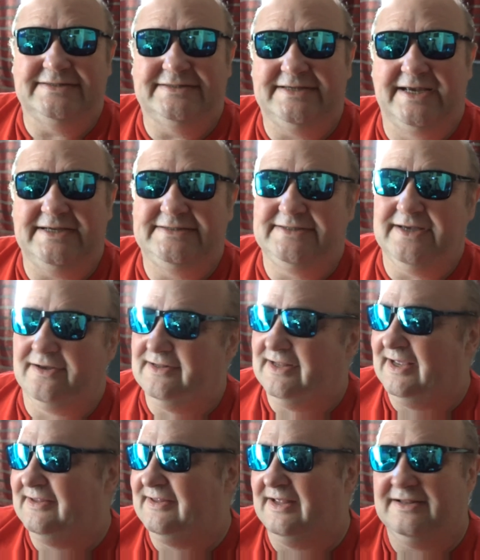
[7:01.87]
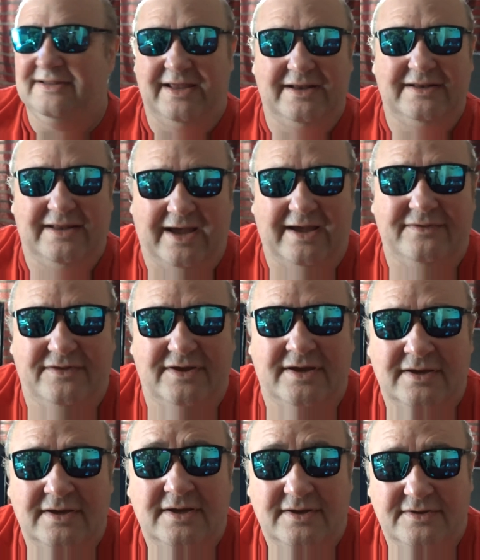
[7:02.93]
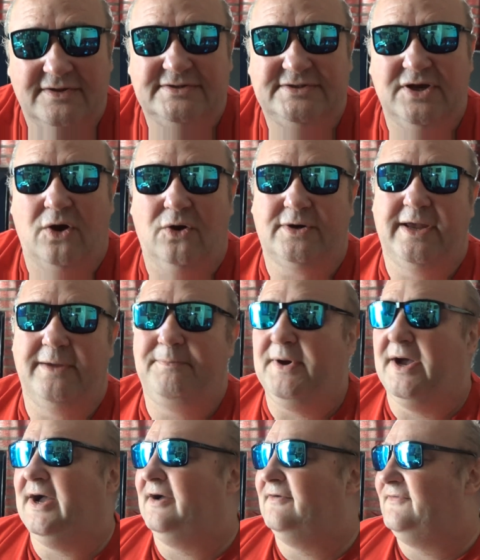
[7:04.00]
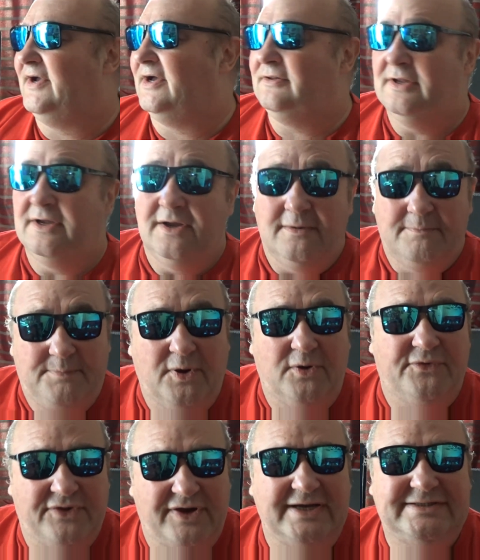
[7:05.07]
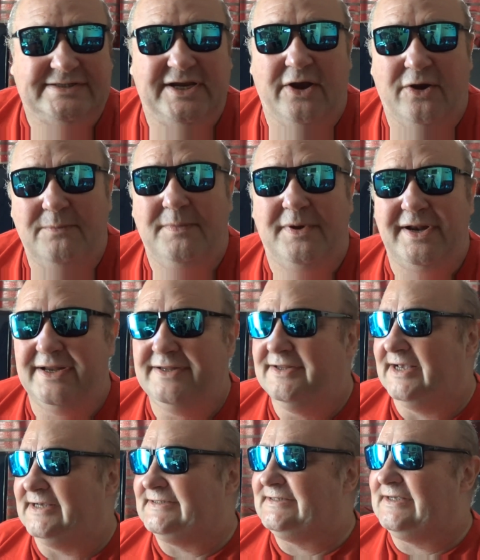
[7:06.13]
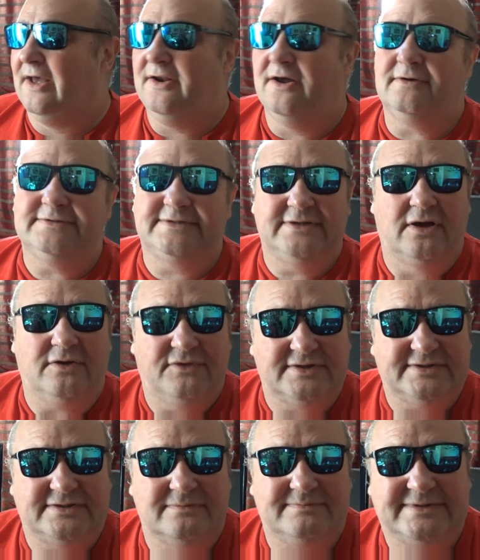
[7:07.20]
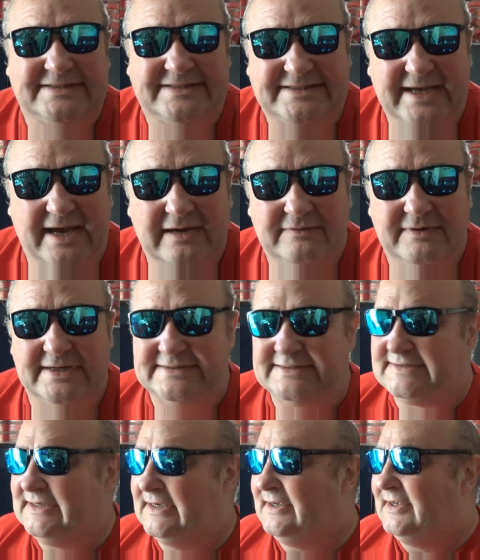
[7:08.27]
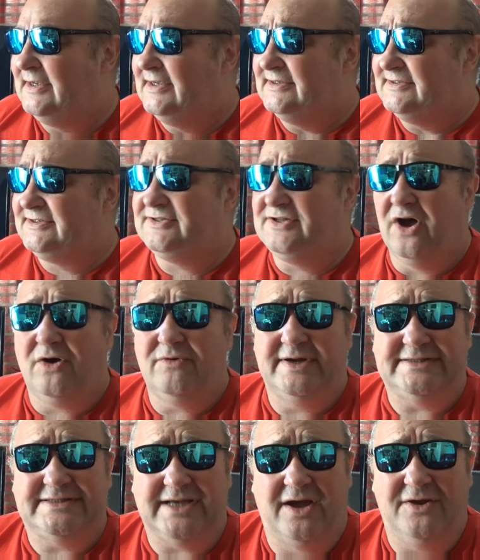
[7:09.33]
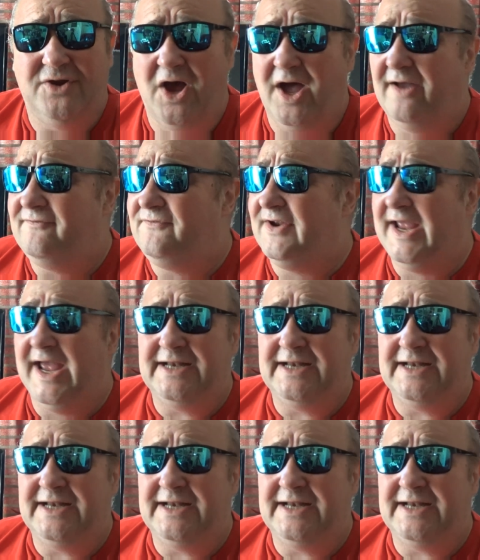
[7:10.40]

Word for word: and Zito, they, they, they like the, the jokey part of it all. But there is humour in this, and also there's some serious stories. And not every